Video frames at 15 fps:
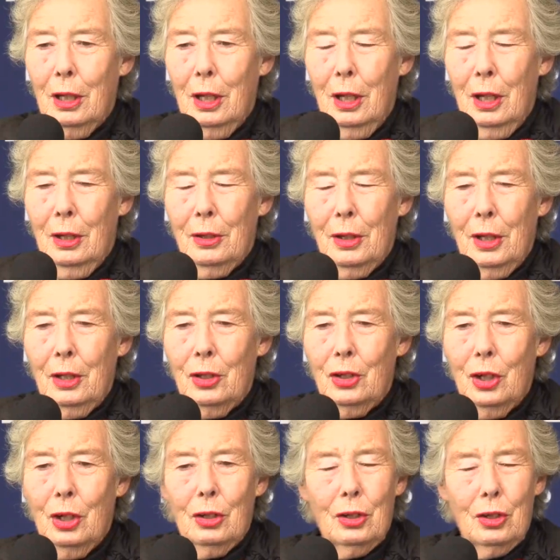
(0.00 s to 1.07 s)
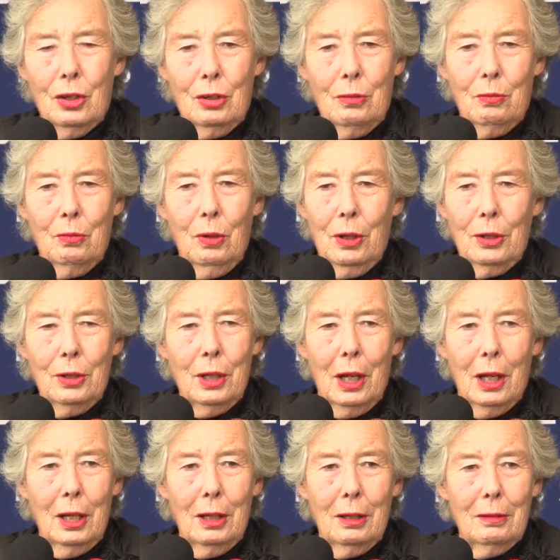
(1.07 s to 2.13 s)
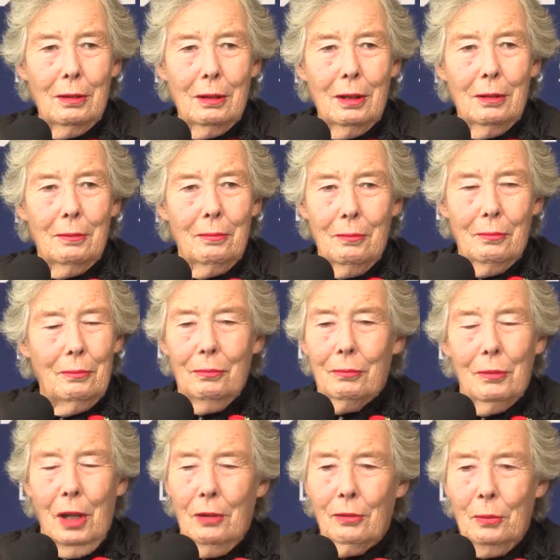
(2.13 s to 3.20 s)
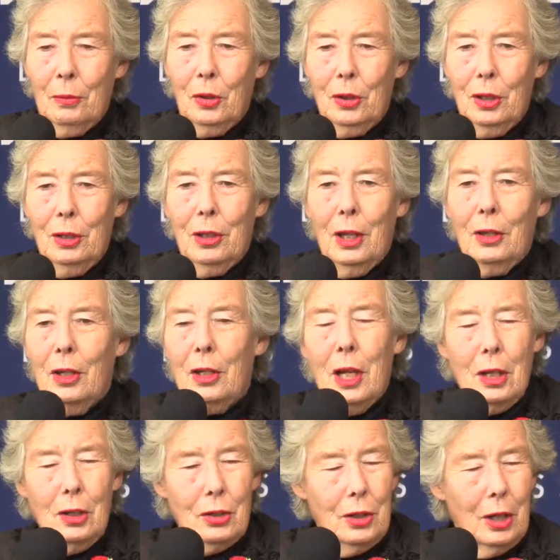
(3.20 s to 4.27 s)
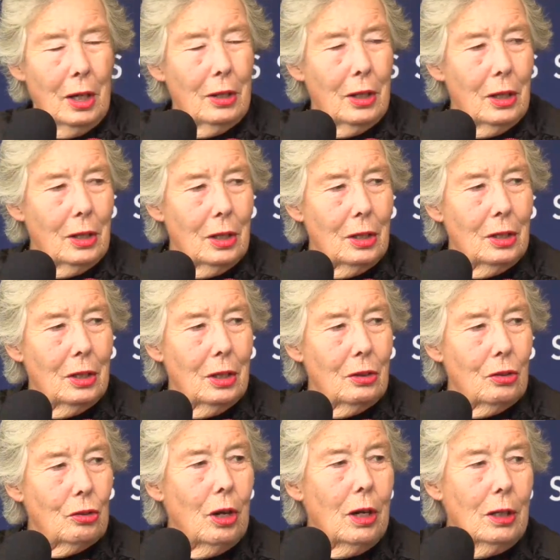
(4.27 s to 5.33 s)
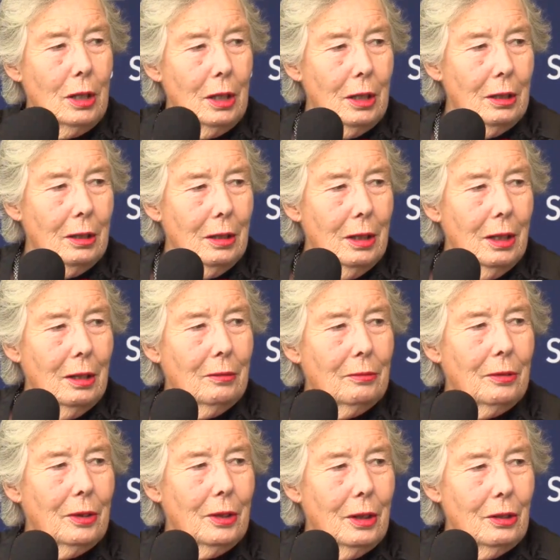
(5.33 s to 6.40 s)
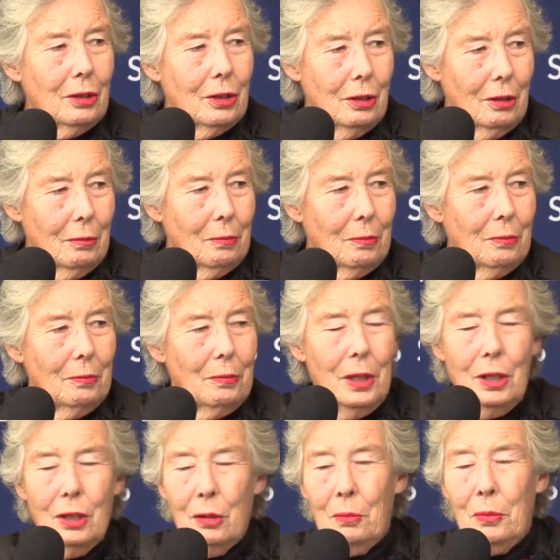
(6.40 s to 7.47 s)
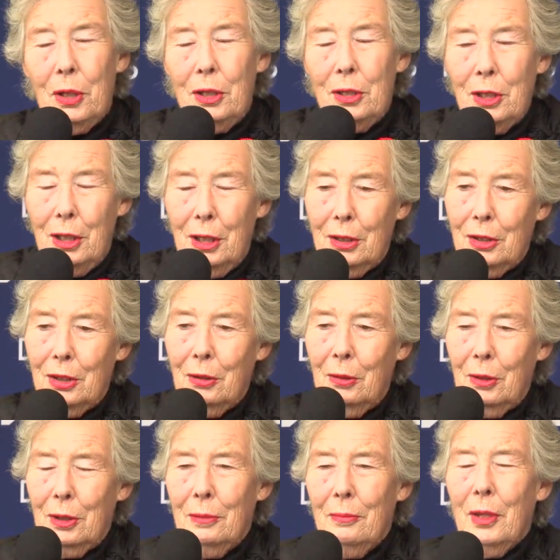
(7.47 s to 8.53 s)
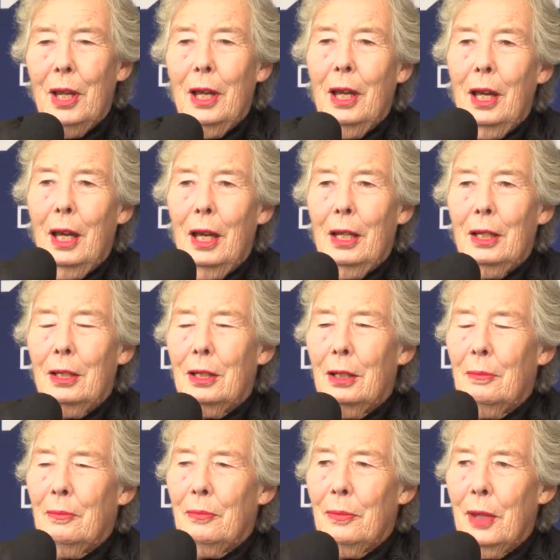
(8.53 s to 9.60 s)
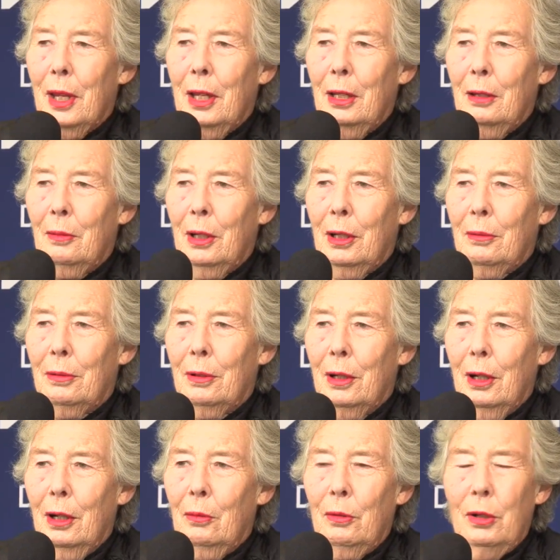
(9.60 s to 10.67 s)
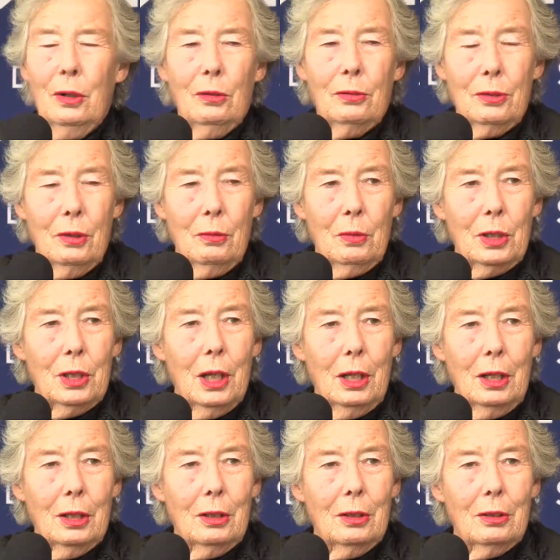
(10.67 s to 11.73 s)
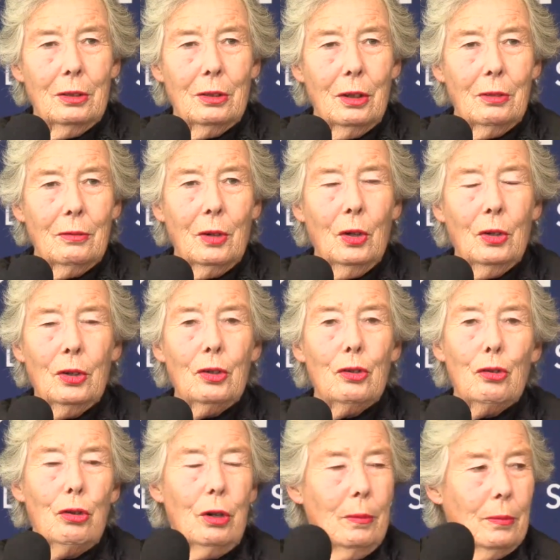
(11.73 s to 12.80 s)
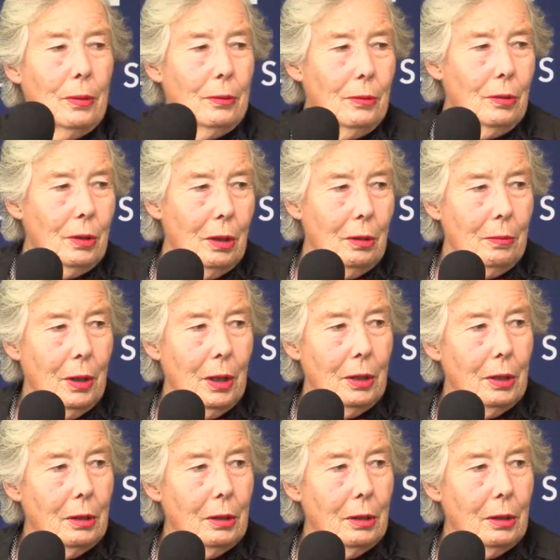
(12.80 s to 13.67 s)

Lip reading: they judged one day, everybody, and then the next day they did training for those that have been competing and so on. And anyway, we often were taken sort of on a trip, you know, by the